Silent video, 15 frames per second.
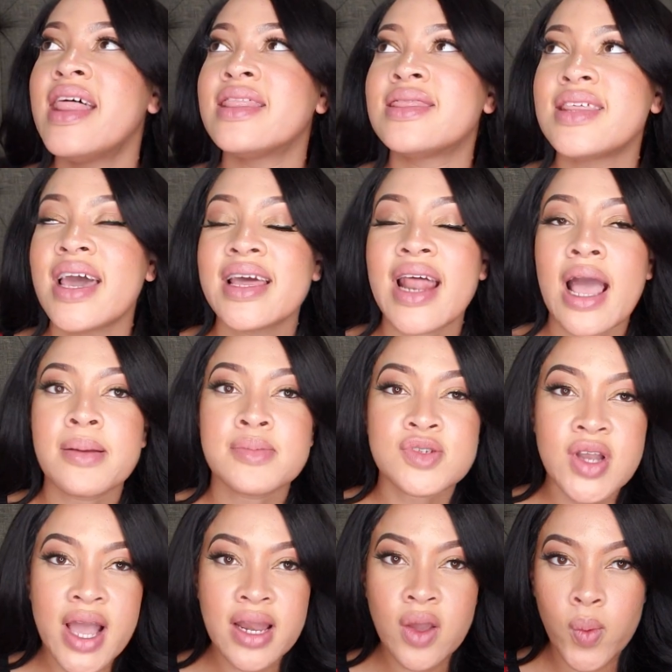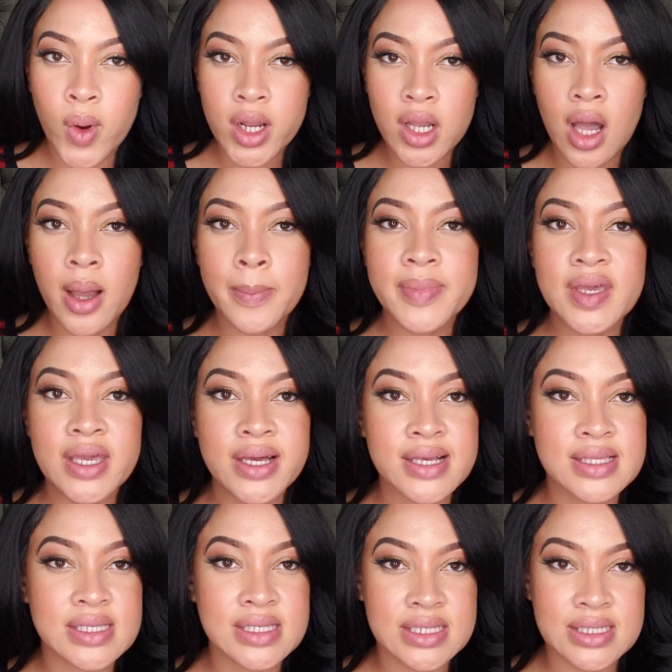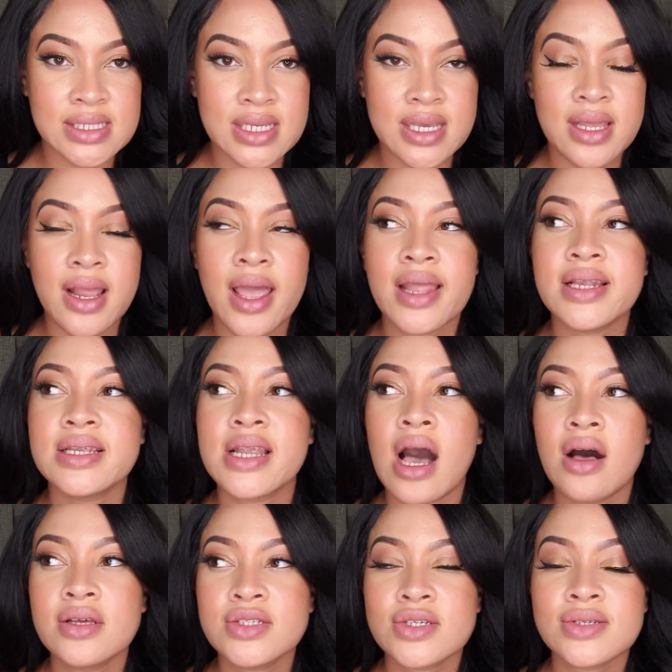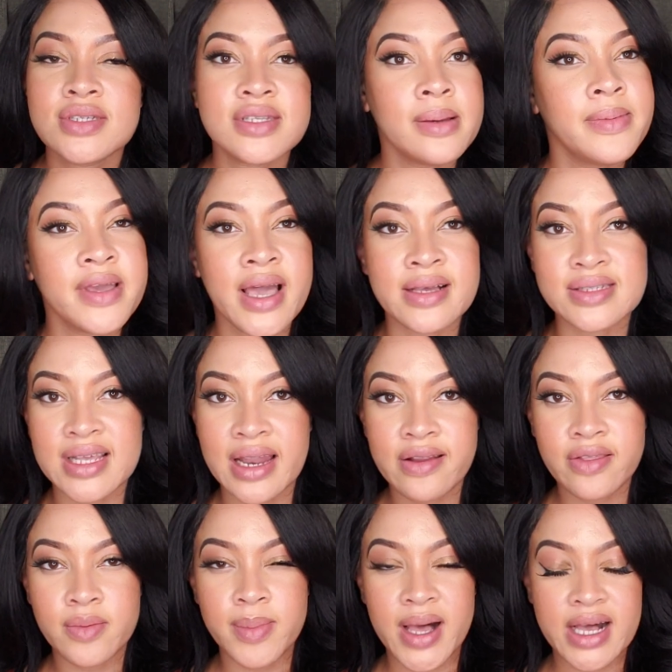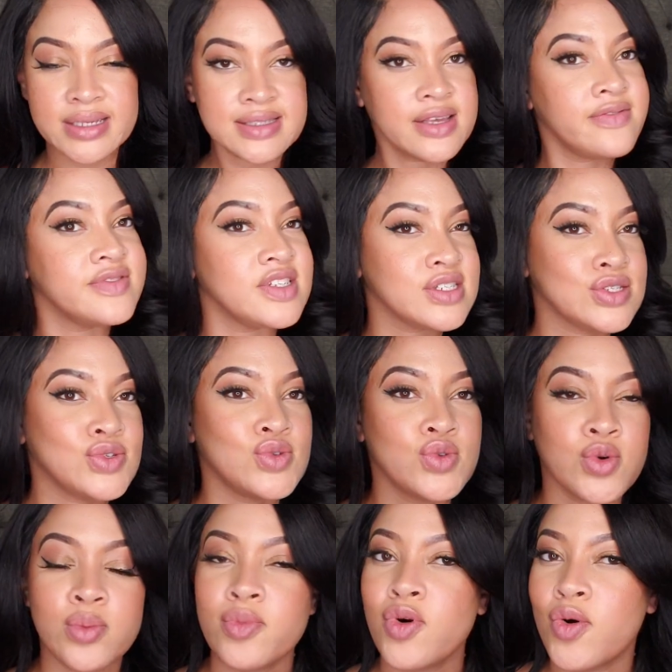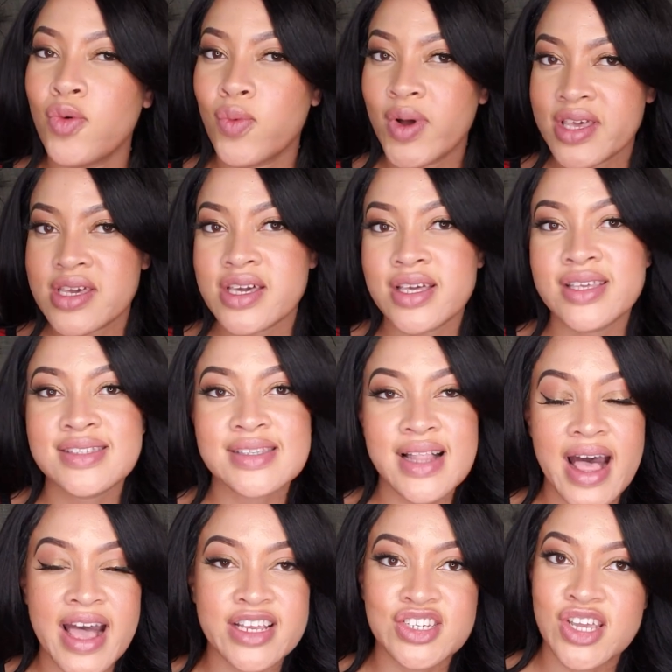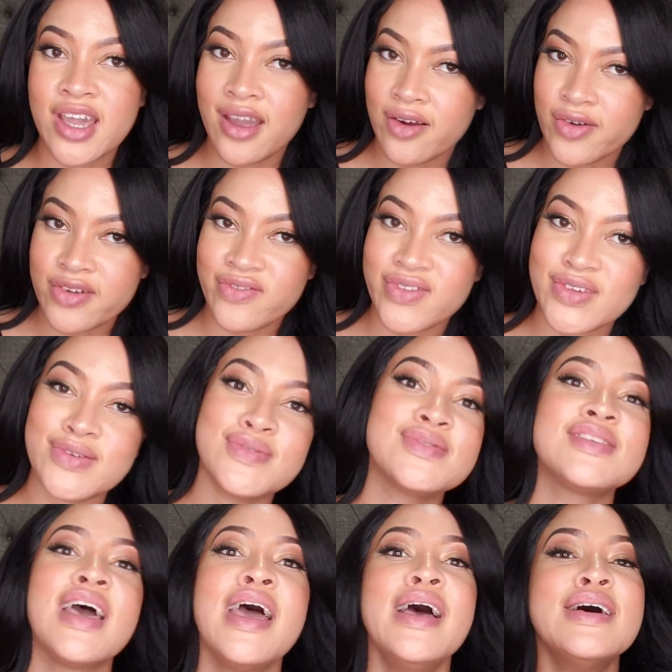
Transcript: that I'm trying to work on being consistent and also stepping outside of the box of just normal wig slash hair reviews.